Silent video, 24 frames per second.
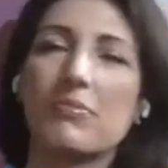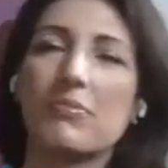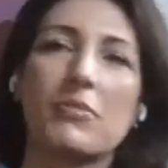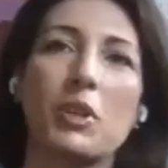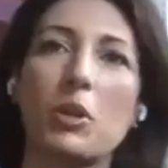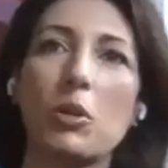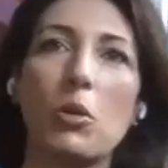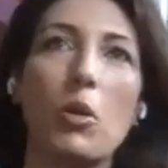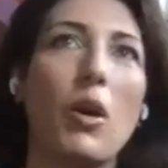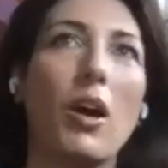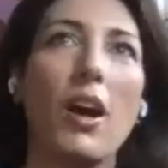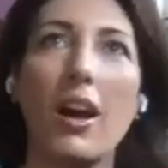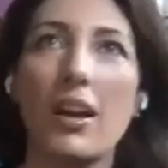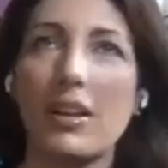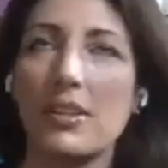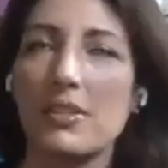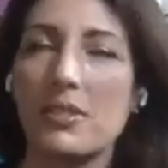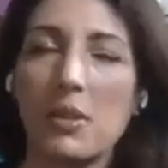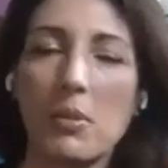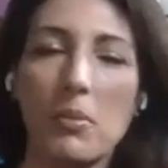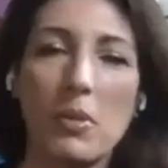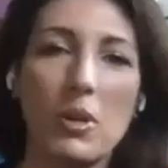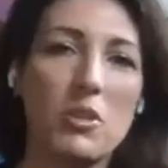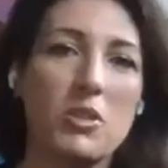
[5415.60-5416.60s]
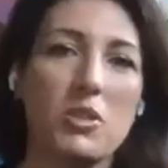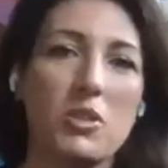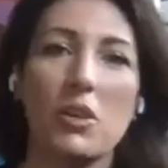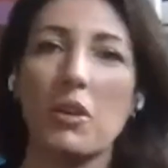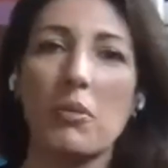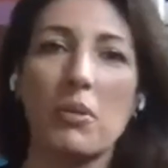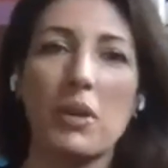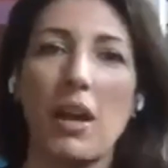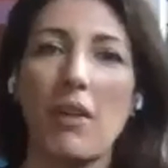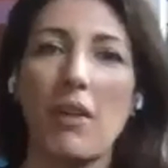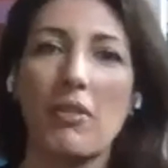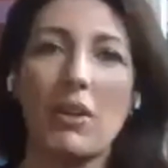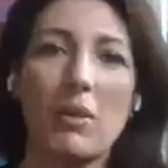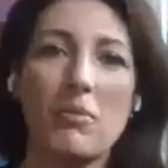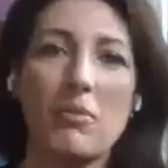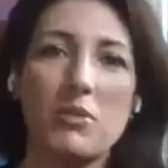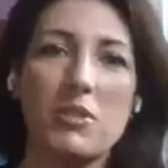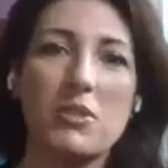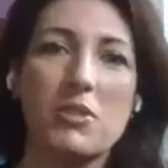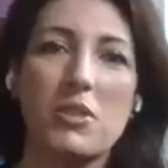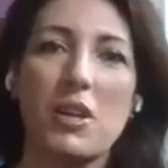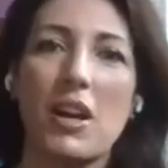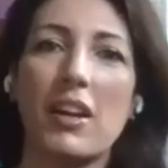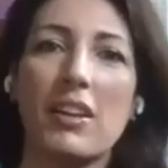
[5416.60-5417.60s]
Clorox commercial or whatever. I'm
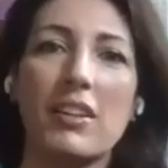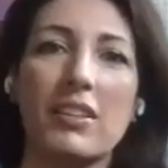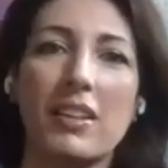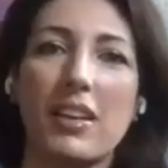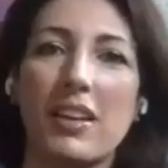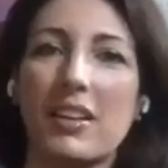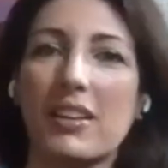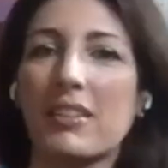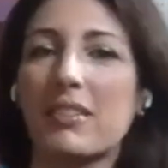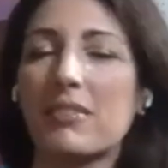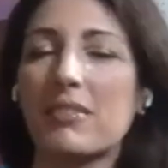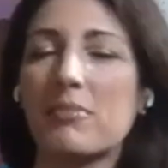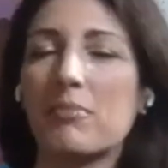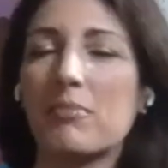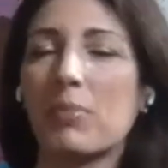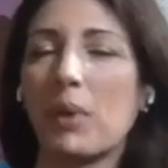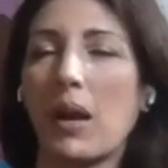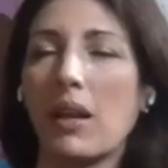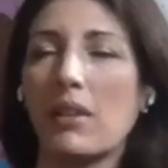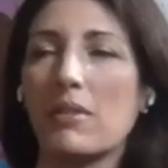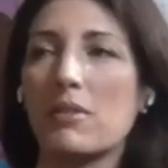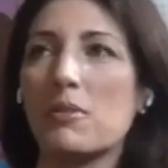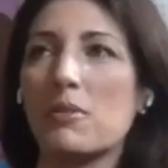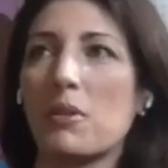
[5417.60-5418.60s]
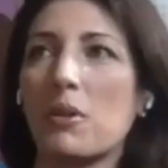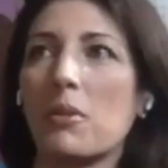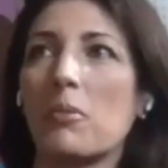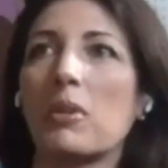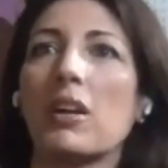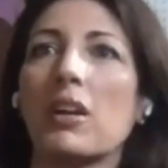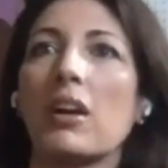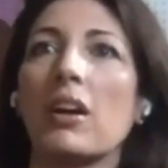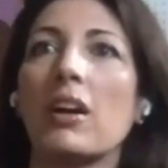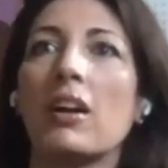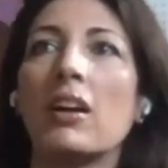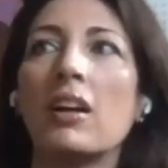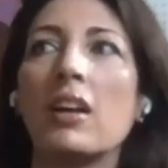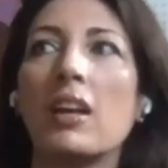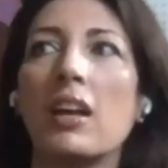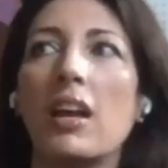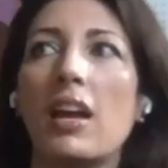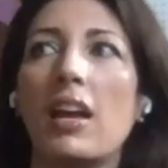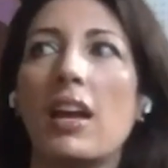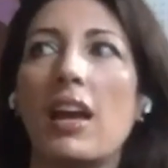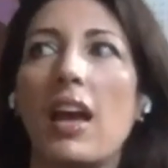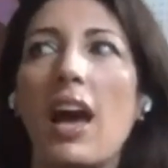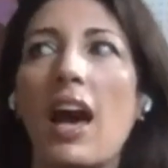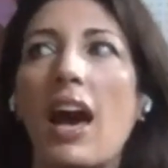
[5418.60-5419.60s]
just trying to brainstorm here.
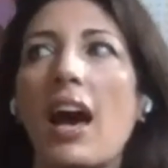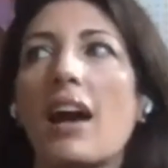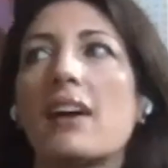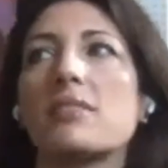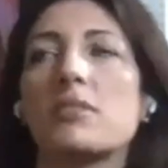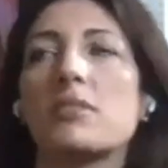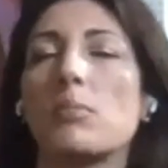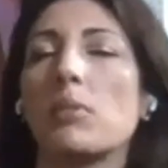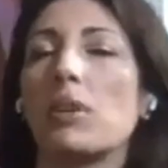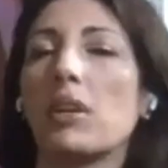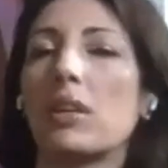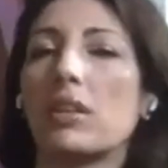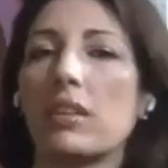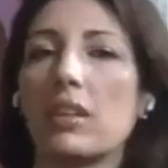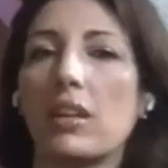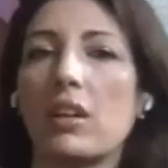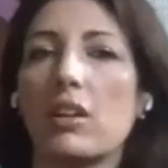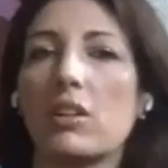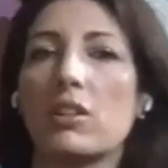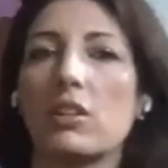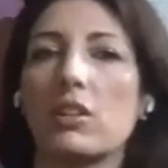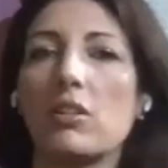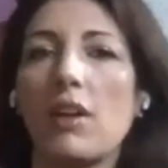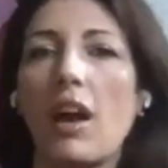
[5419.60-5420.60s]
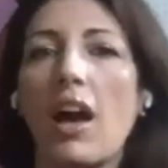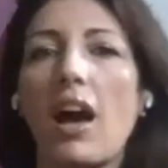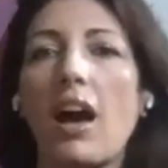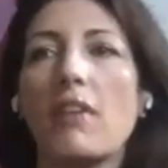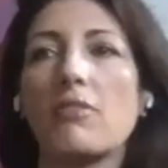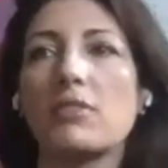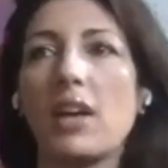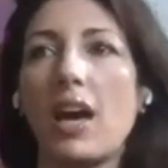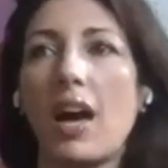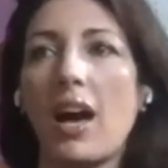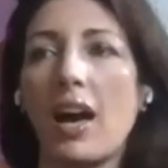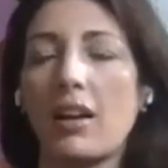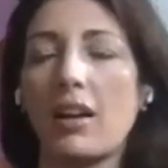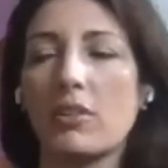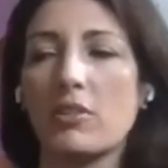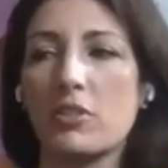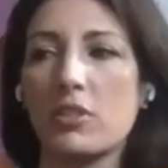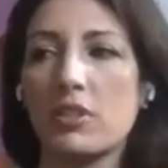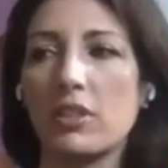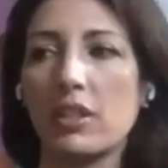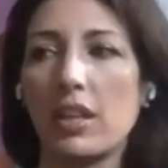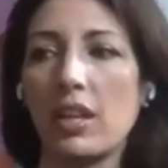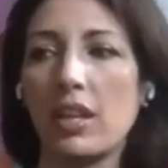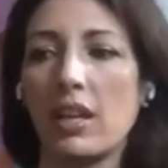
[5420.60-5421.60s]
It has to be cleared. You have to
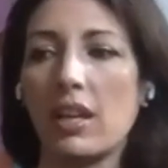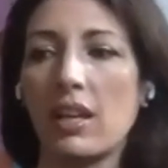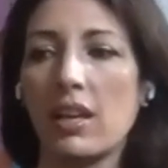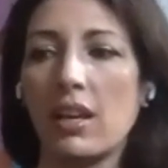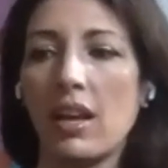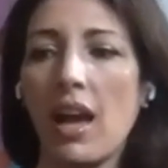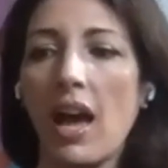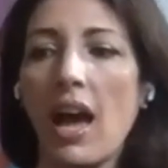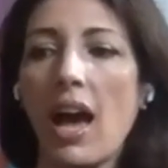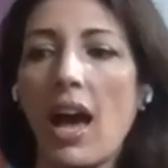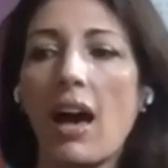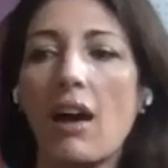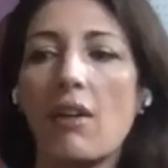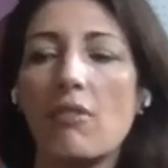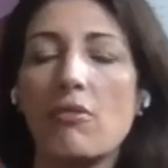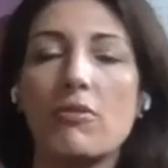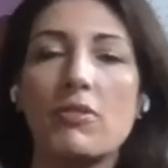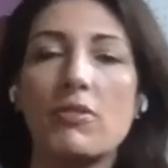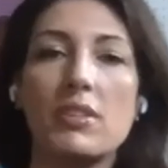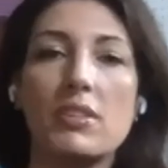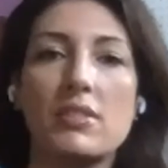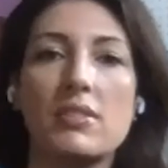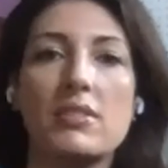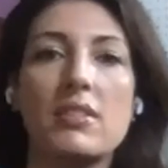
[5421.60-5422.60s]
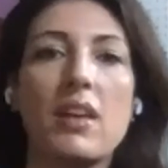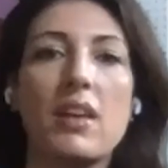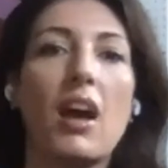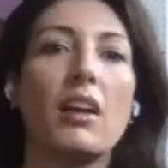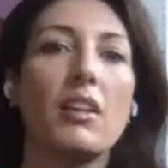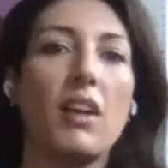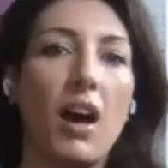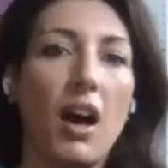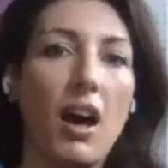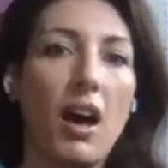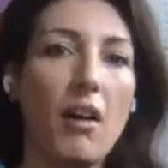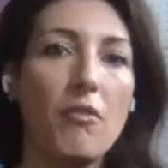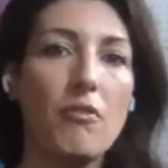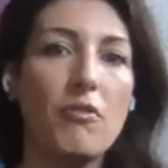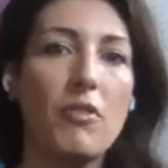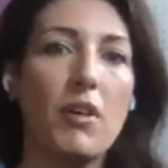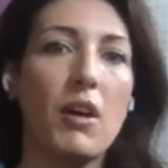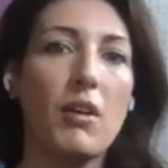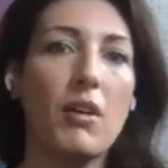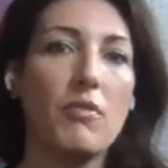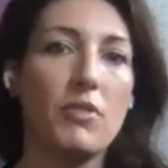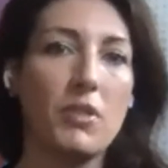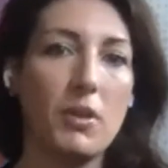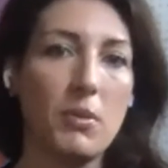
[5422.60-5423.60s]
actually have the sign off
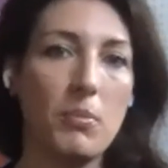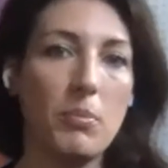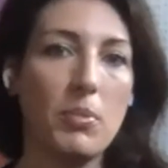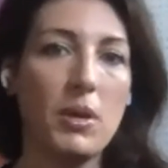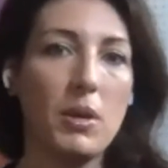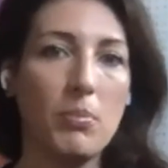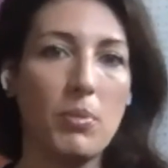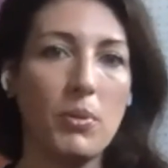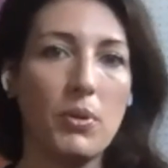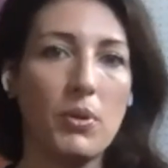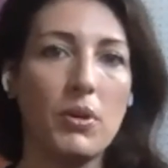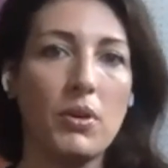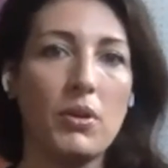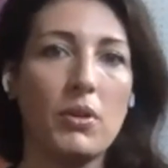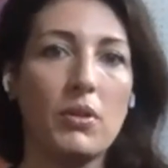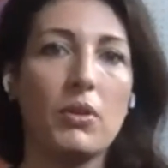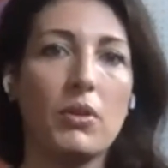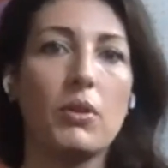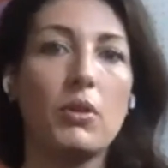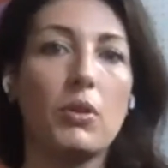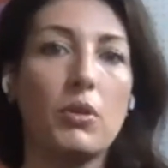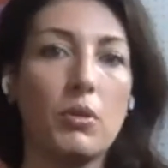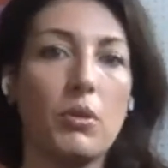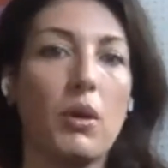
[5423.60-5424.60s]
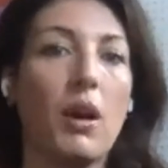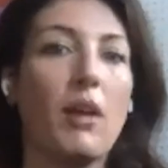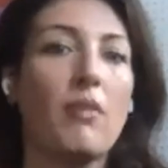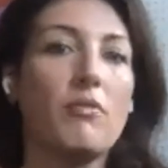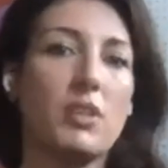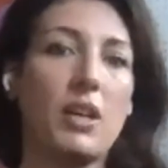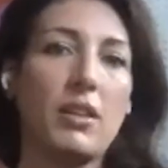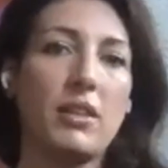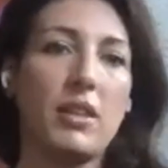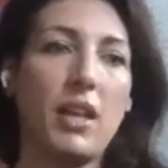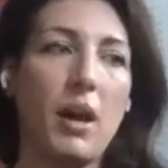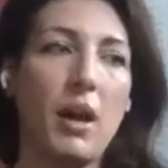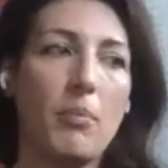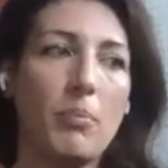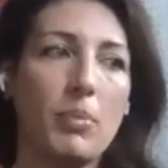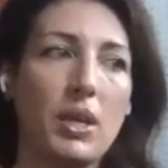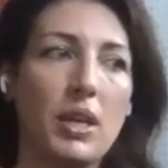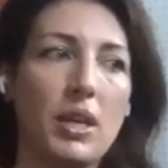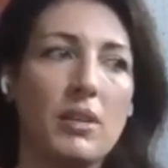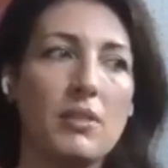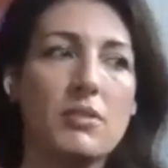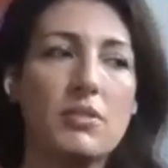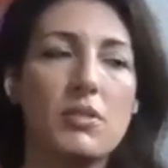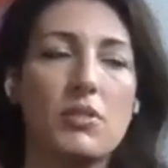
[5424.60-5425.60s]
of the people who have done that
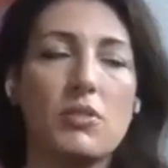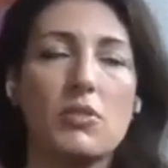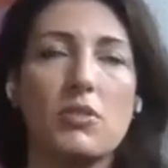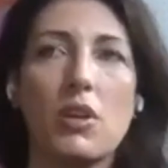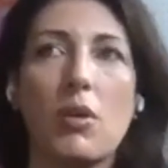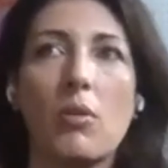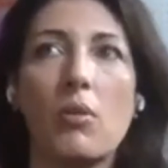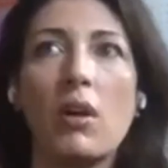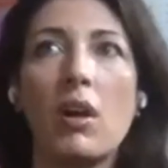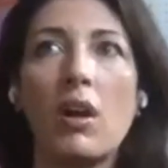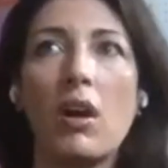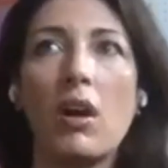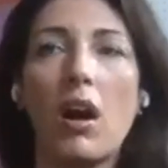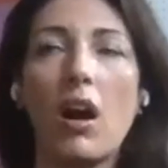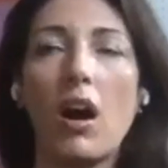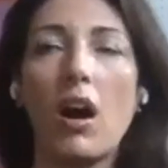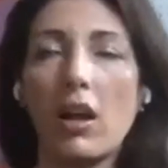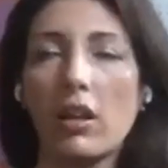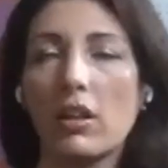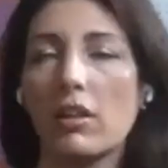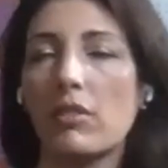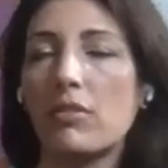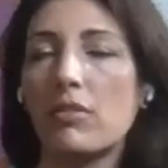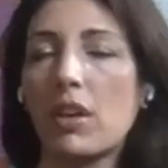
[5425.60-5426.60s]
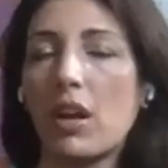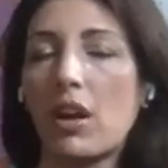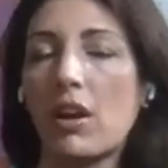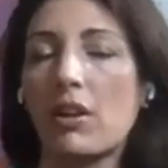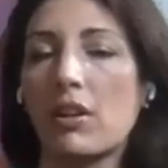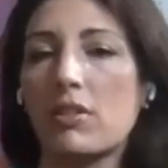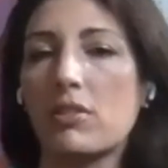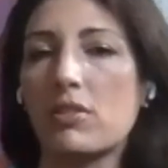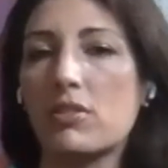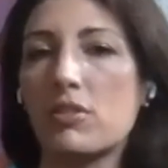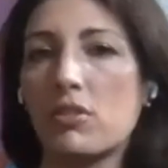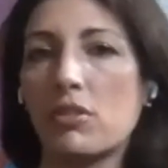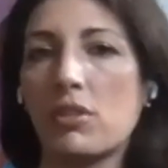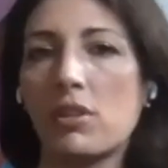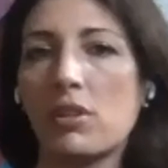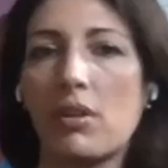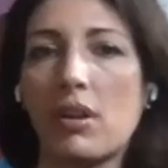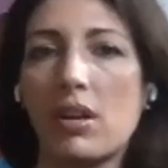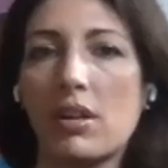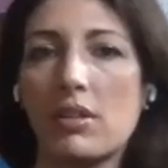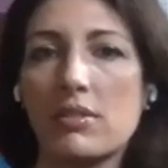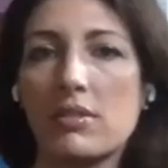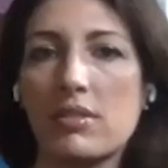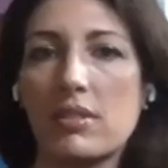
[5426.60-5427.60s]
piece. So all of the art at Studio
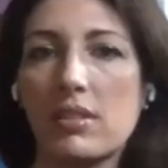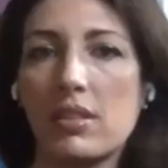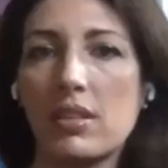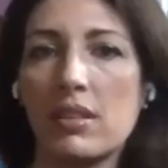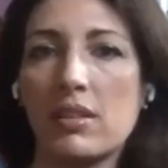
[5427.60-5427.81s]
Arts